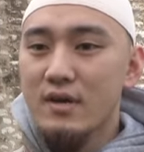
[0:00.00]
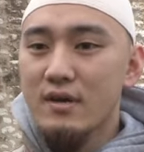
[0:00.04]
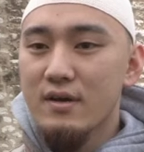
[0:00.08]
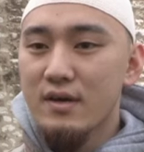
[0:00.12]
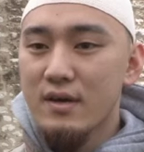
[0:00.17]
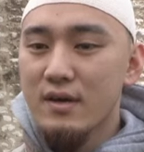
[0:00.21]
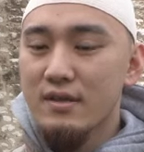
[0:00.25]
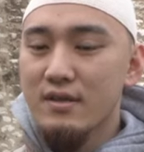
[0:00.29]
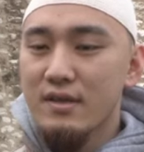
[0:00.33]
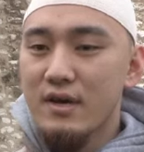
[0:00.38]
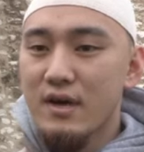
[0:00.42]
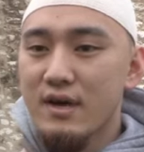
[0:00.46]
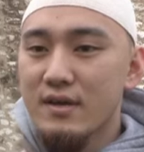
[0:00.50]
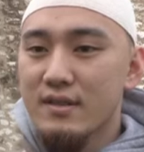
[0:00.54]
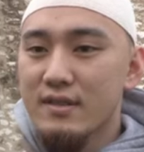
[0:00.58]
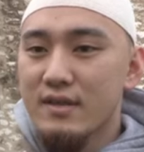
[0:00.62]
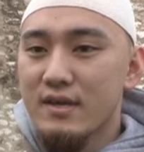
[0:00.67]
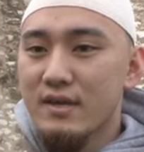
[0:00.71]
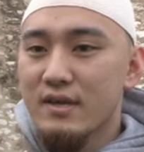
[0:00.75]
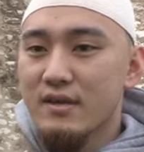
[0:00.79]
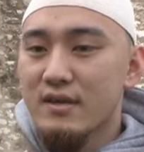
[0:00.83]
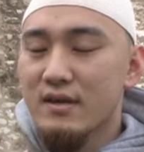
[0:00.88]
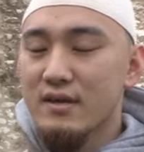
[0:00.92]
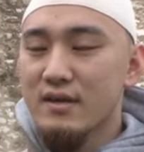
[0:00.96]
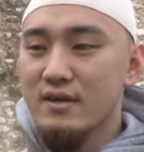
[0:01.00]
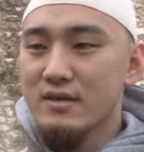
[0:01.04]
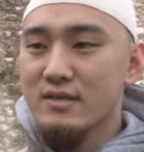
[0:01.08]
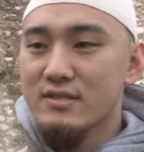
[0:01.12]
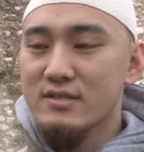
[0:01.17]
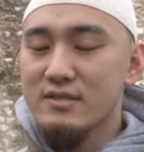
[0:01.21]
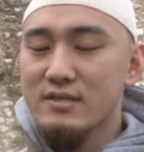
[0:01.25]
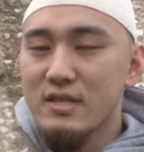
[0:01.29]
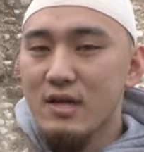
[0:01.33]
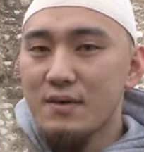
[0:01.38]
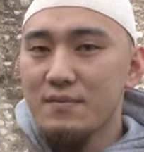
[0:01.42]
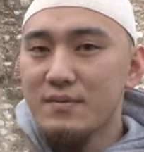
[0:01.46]
And I think
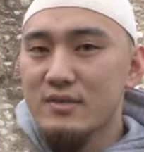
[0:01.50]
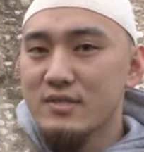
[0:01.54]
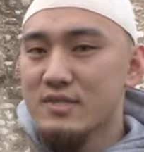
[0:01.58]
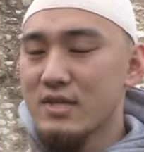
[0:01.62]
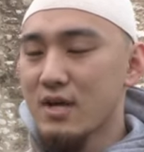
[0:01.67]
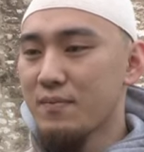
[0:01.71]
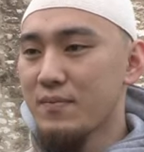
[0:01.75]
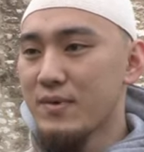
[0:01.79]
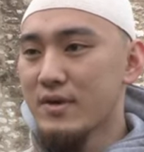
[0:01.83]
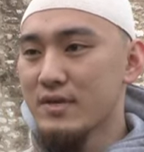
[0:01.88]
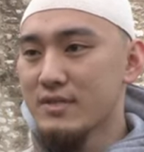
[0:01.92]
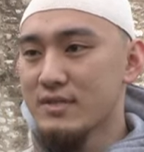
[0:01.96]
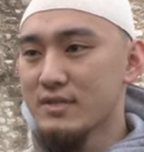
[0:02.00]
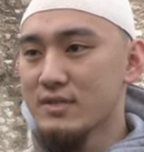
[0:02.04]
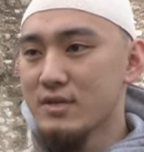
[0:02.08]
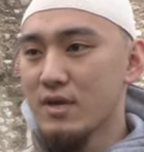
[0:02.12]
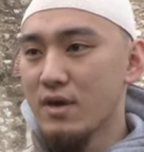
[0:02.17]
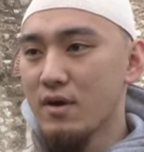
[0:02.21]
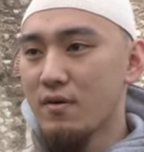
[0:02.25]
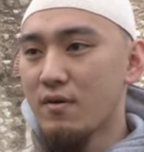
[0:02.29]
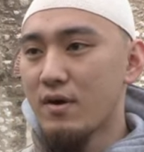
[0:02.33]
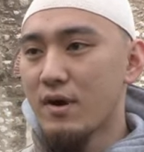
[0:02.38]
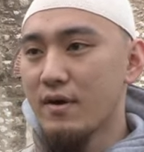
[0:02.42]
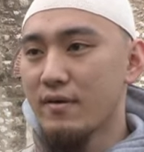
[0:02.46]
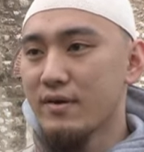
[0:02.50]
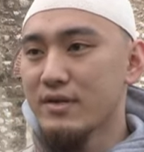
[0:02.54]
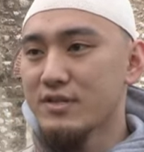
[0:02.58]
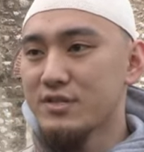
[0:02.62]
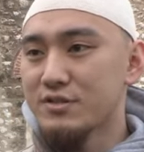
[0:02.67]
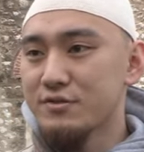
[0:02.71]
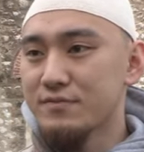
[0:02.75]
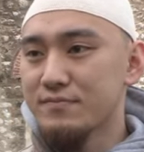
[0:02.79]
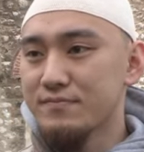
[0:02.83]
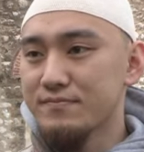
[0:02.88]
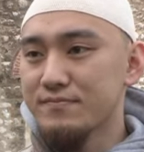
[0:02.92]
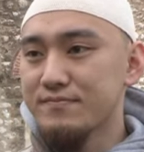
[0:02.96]
Islam is the best
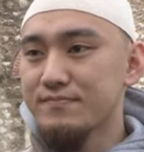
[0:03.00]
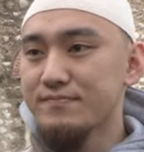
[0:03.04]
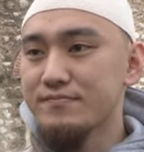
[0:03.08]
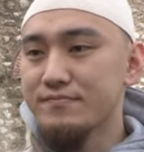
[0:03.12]
religion.